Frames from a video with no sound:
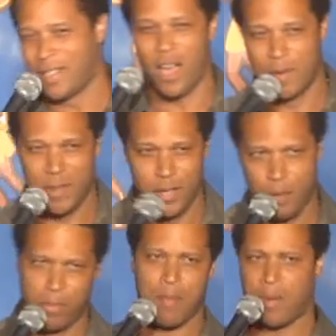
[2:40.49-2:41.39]
talking about, you
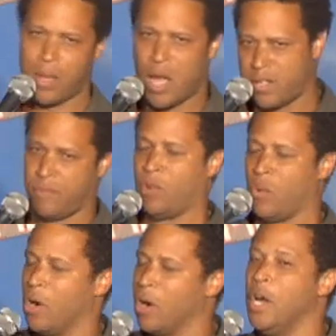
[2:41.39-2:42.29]
know, blah, blah, blah, Civil
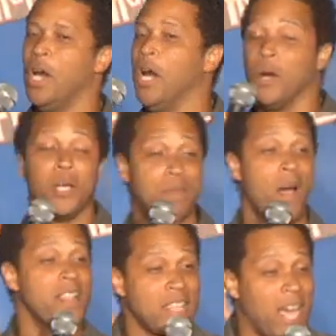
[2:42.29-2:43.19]
War. Her
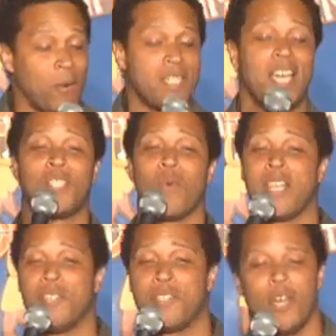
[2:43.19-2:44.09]
response to that was, I
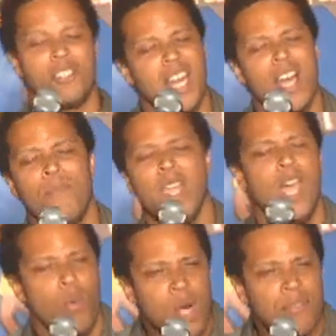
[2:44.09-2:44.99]
swear to you, she goes, you know,
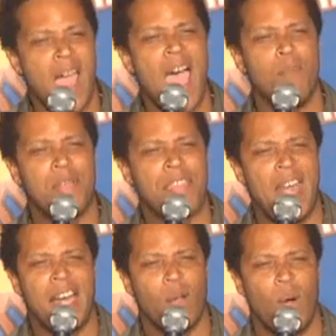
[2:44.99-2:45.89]
whatever happened with
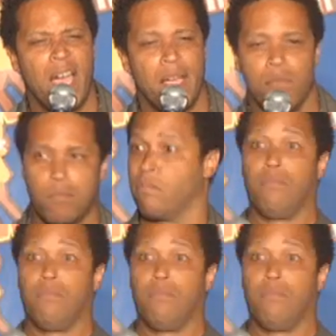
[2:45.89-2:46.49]
that anyway?